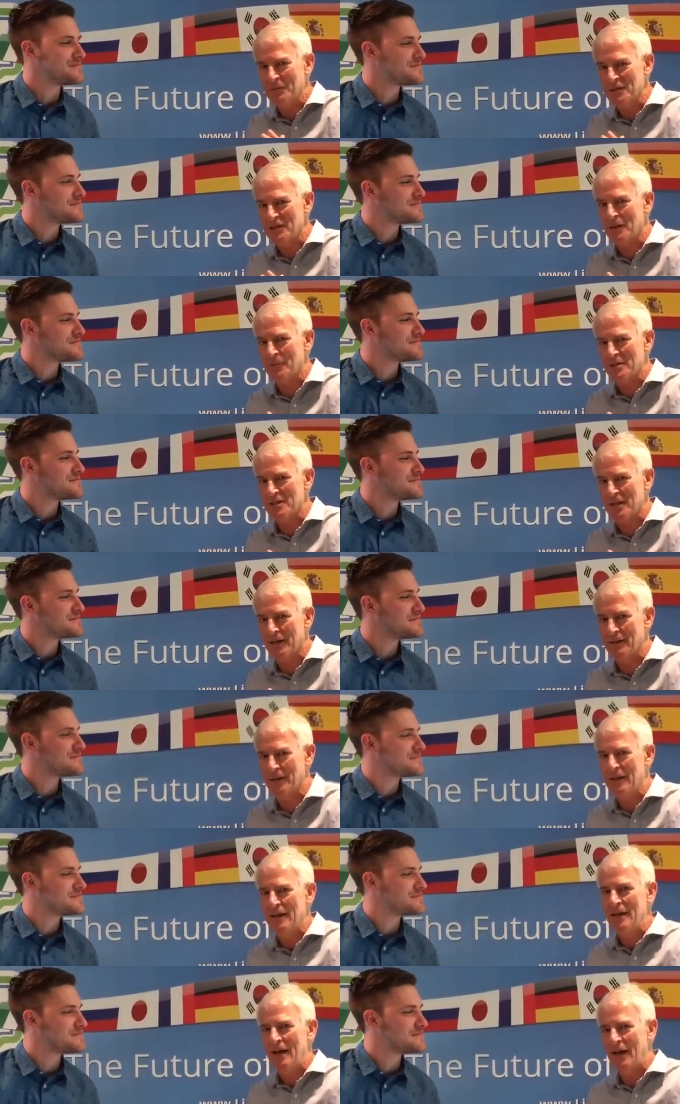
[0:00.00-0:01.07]
Speaker 1: them to some extent,
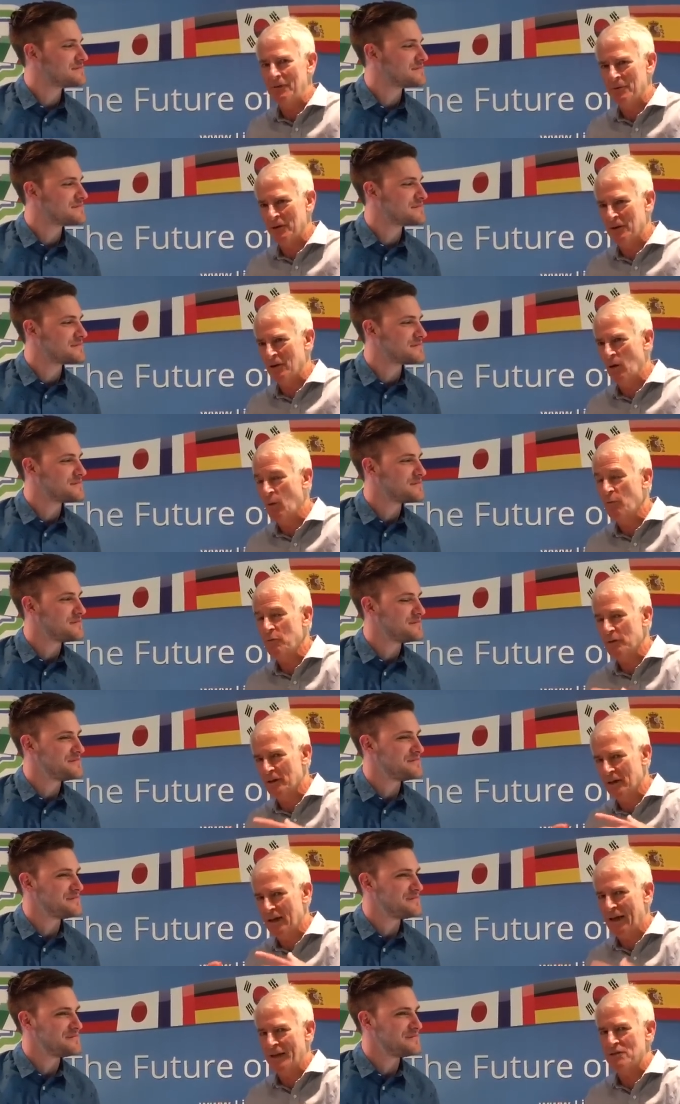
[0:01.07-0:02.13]
and we're going to
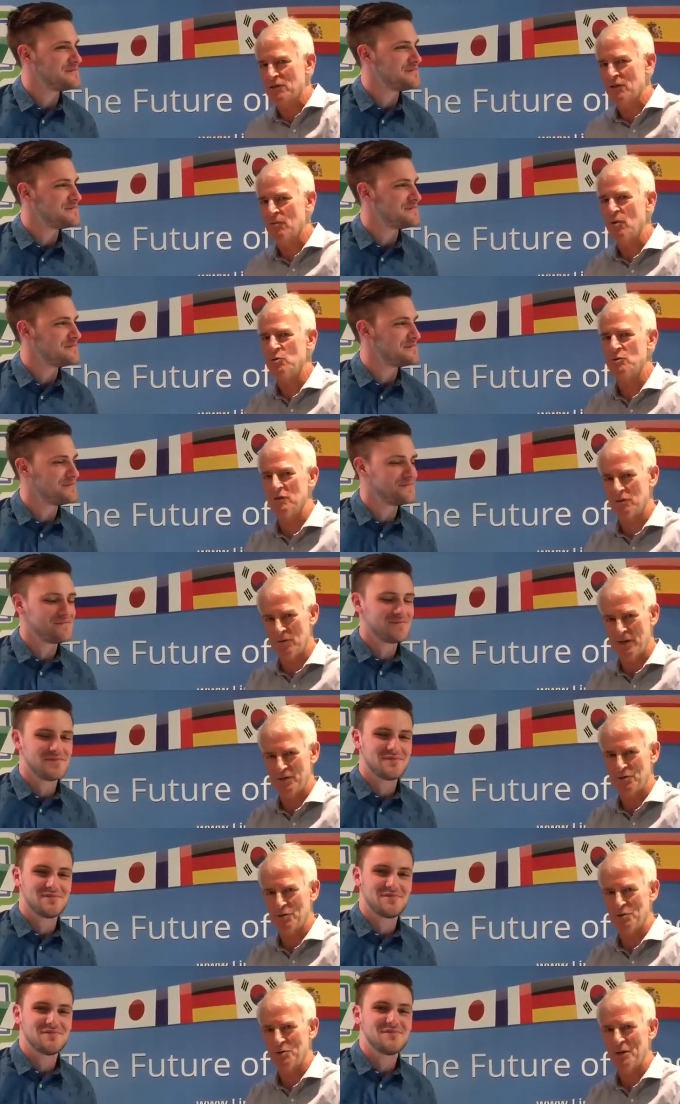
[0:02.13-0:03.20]
hopefully answer most of the
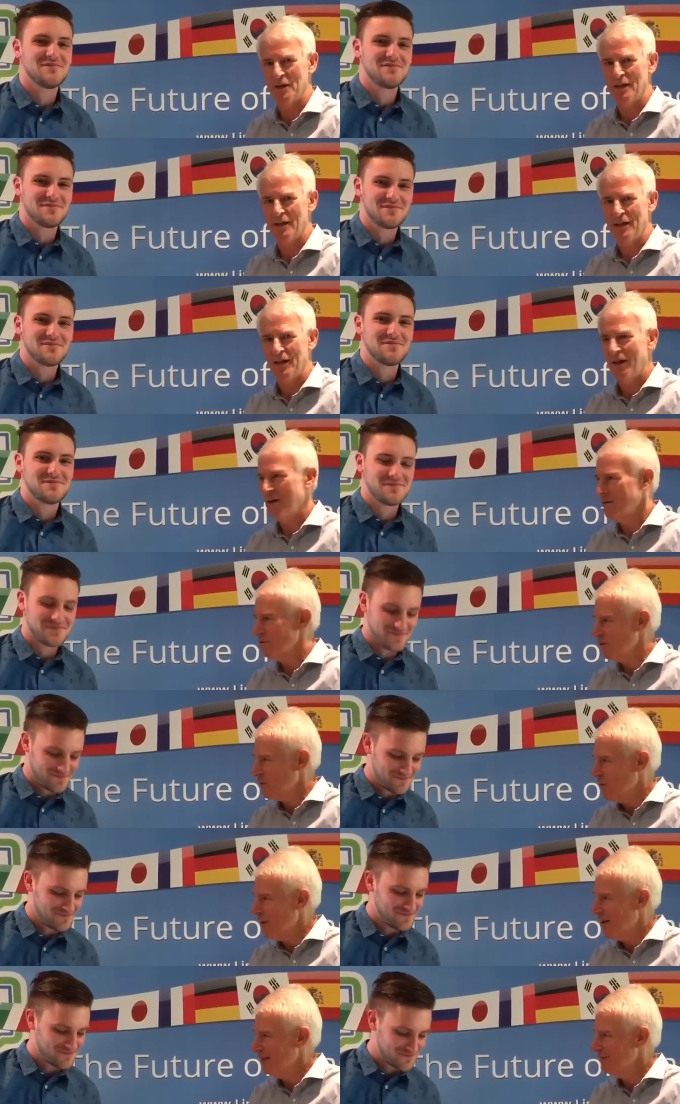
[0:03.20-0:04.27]
questions. So
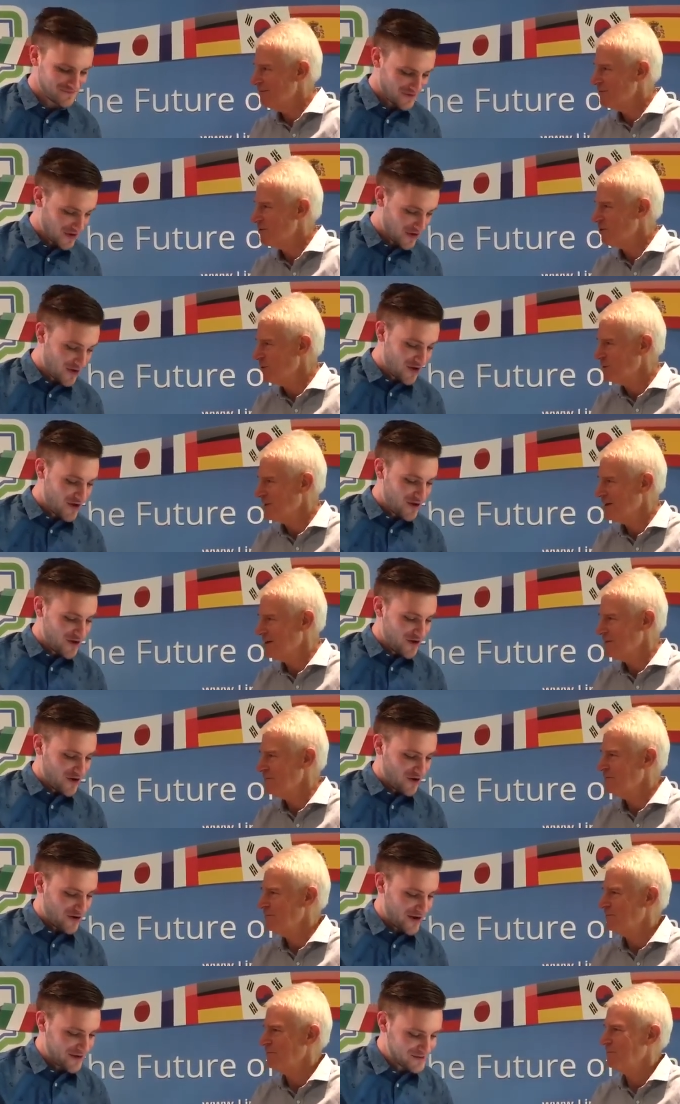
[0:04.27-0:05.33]
go ahead, shoot, Kiran.
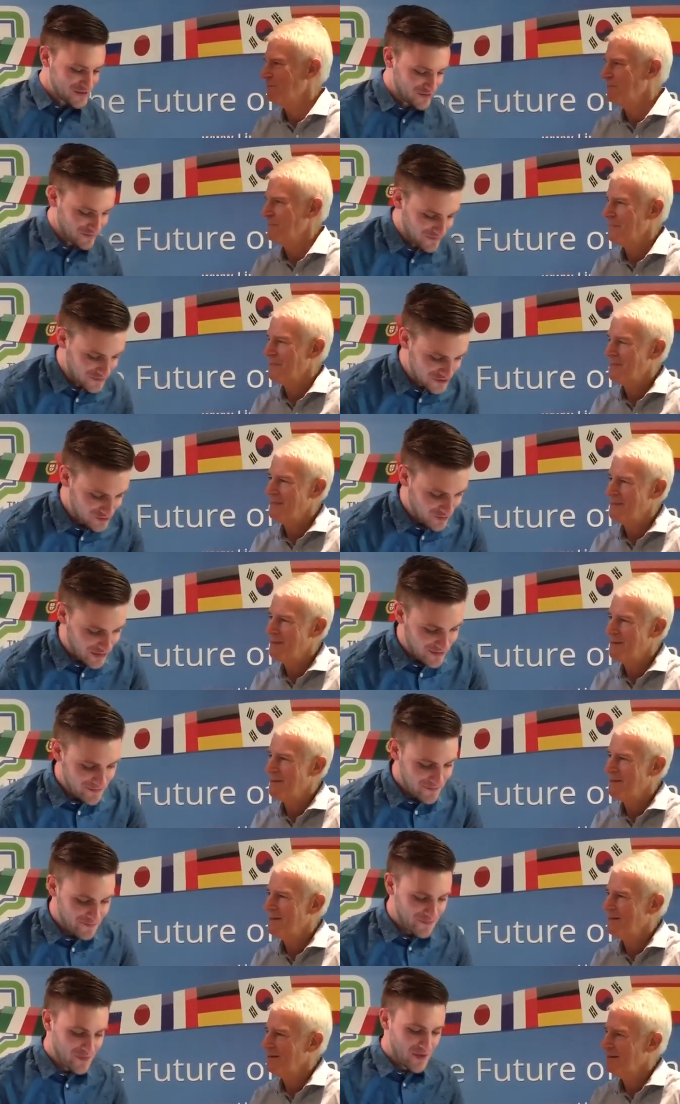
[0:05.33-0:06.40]
Okay, so the
Speaker 2: first
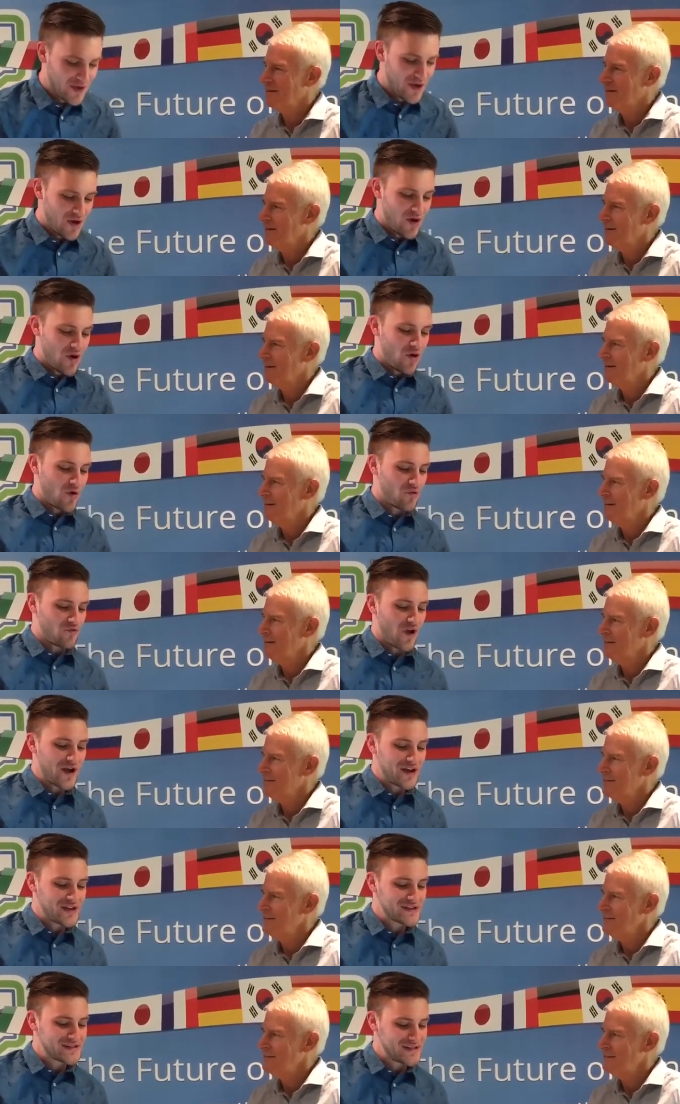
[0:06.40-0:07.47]
one
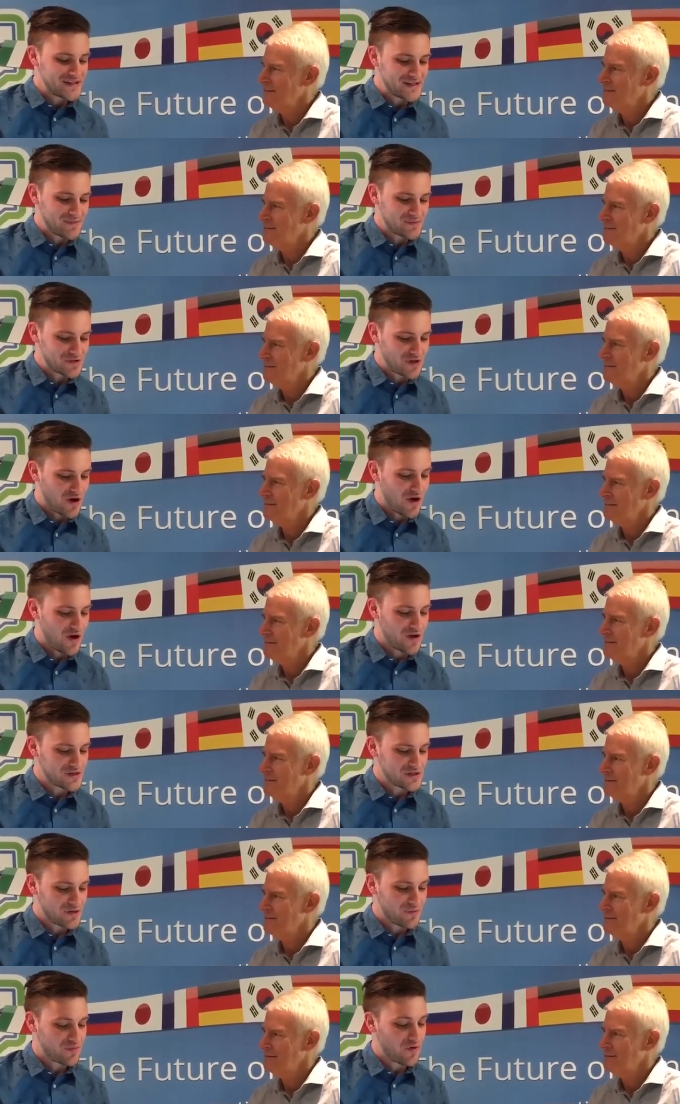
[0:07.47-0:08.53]
writing systems
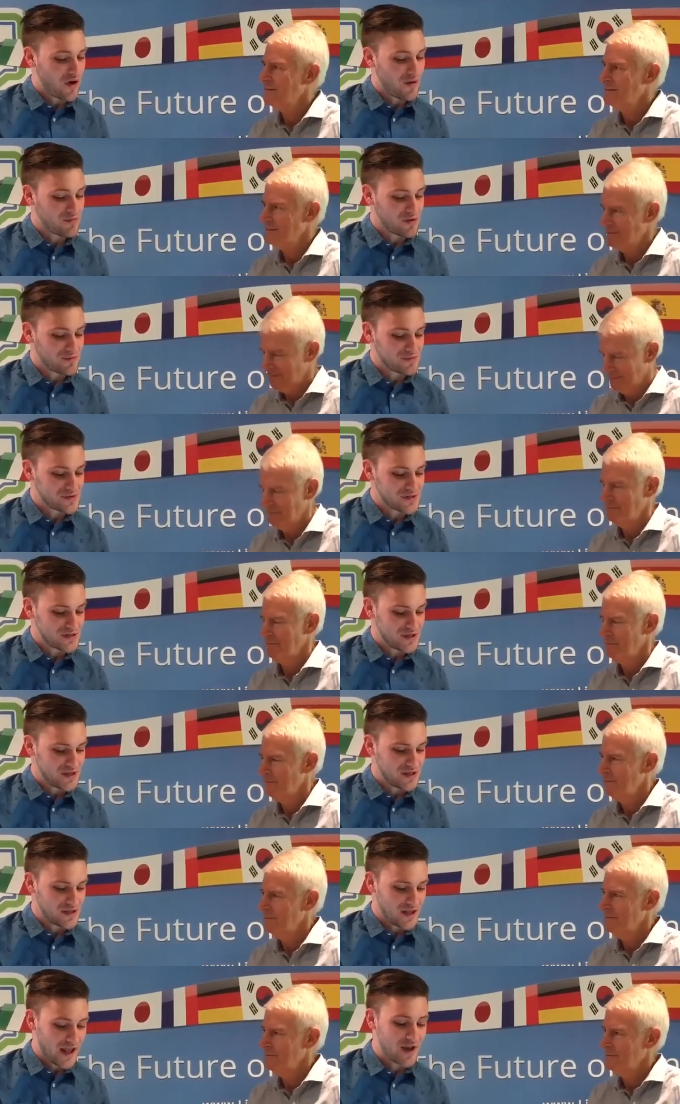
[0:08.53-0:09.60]
cause problems
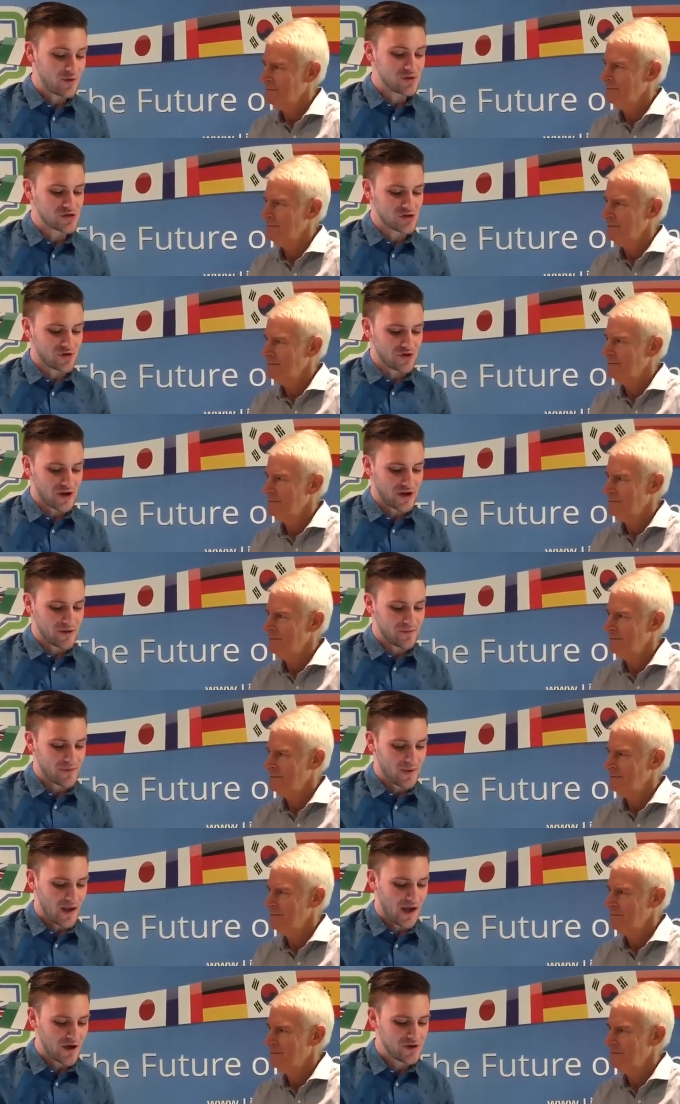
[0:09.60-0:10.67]
in language learning.
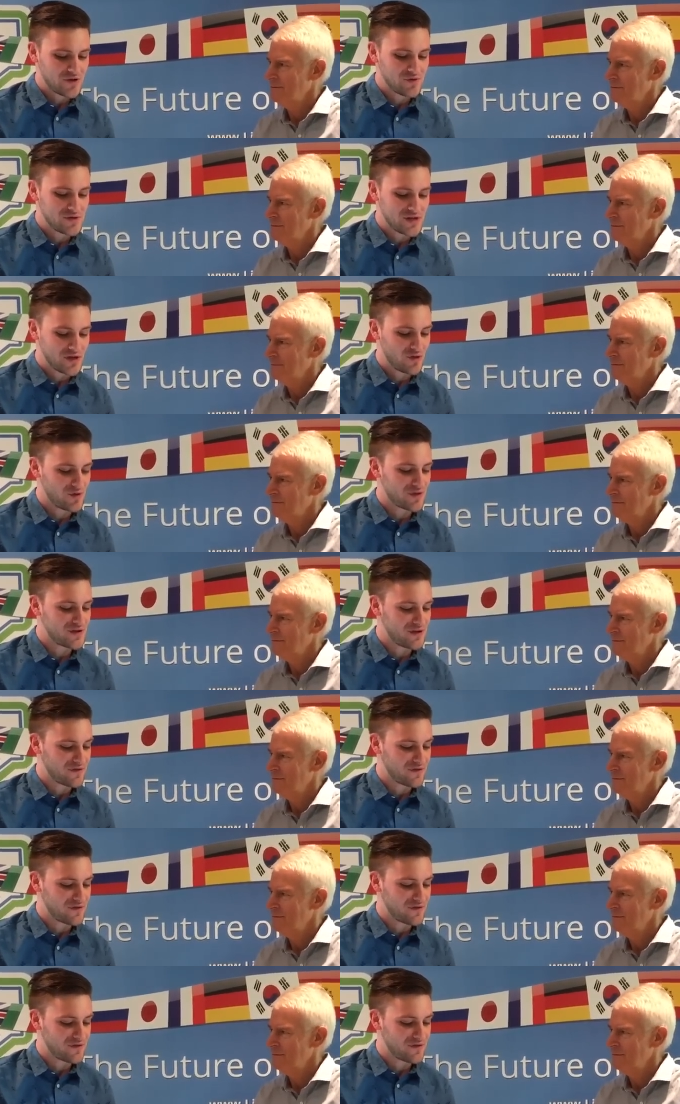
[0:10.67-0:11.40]
How do you deal with